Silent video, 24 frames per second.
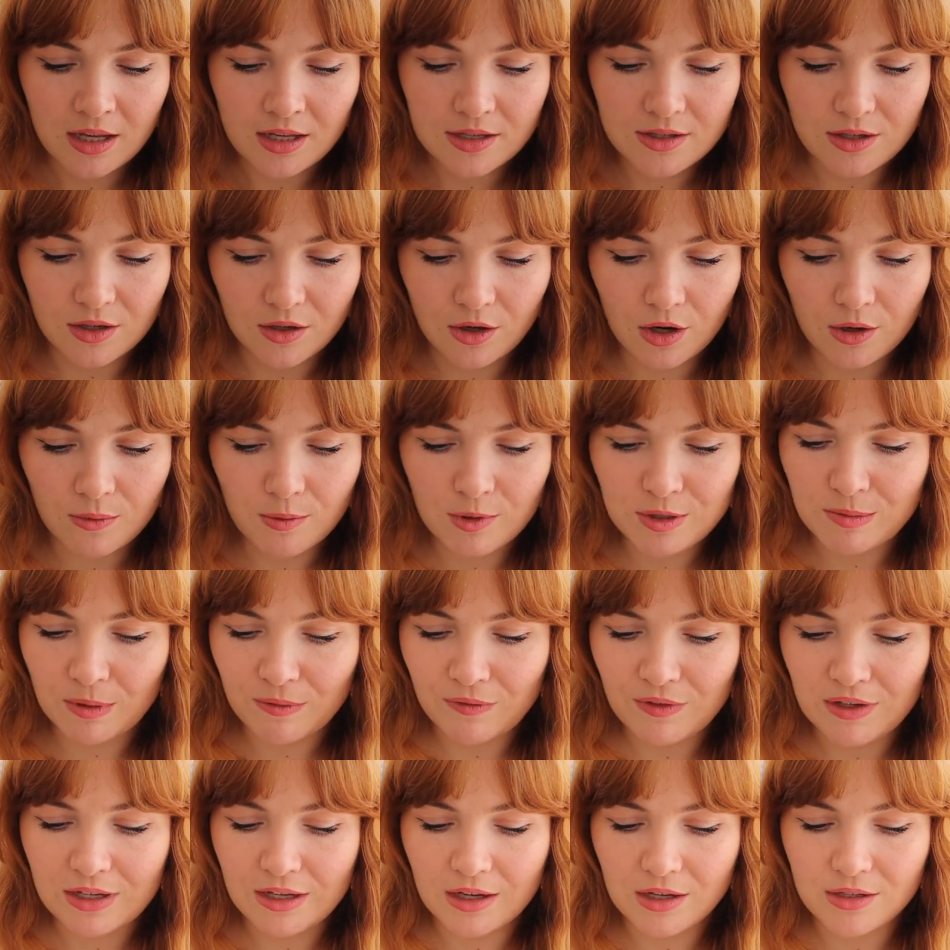so go watch
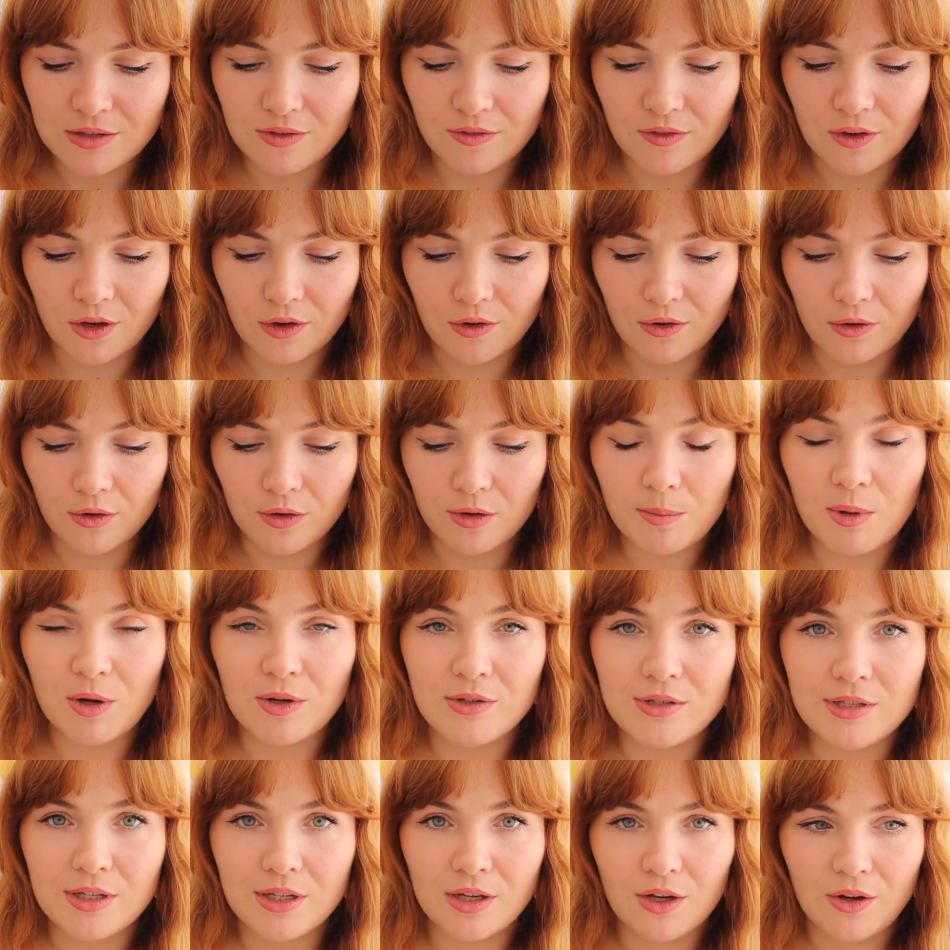my videos on the
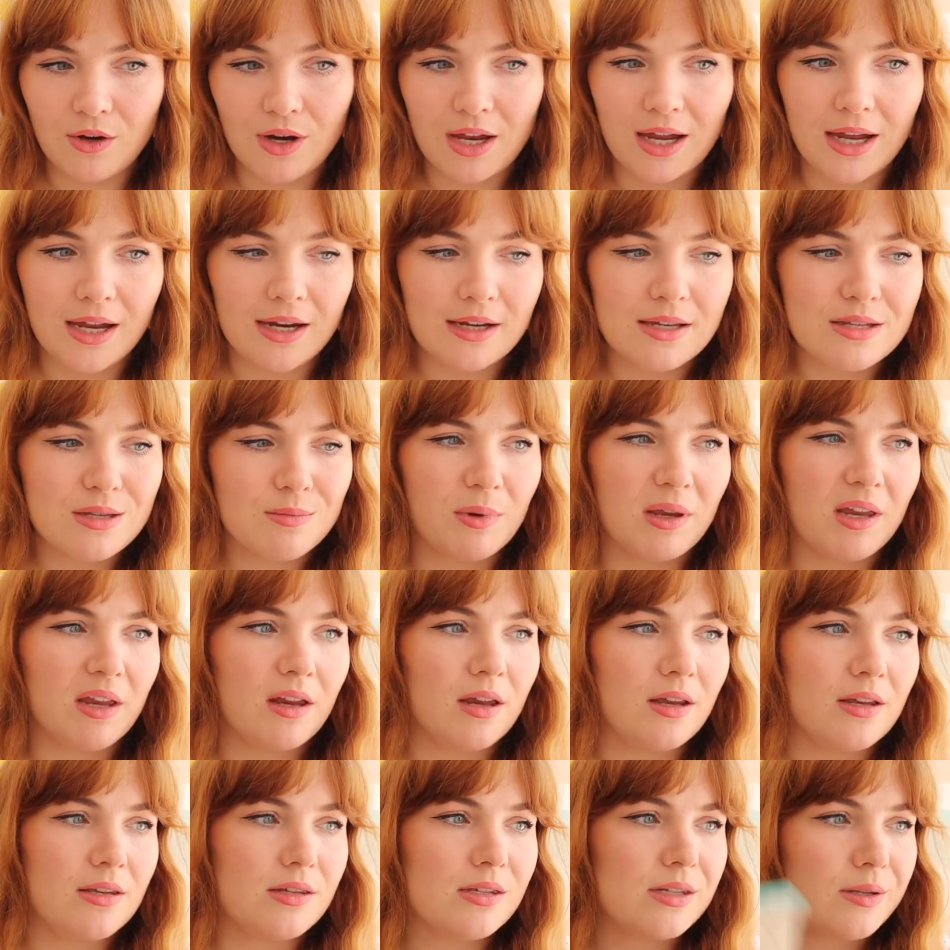post-it note hacks
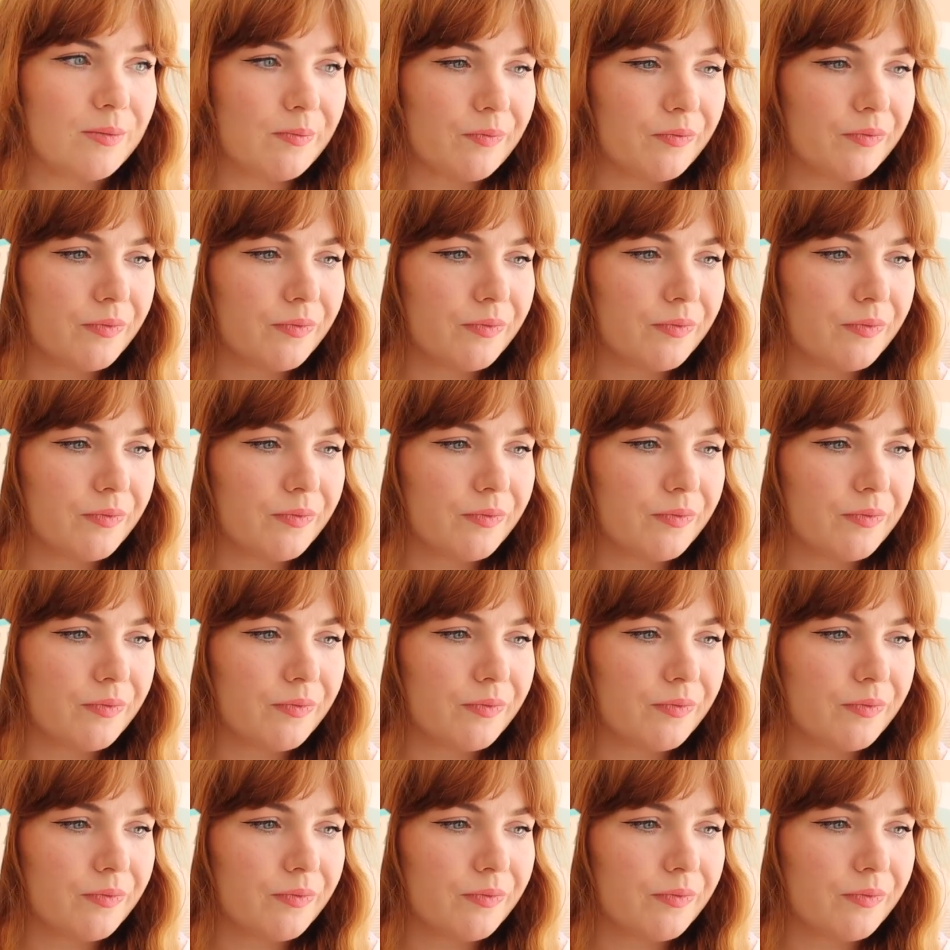because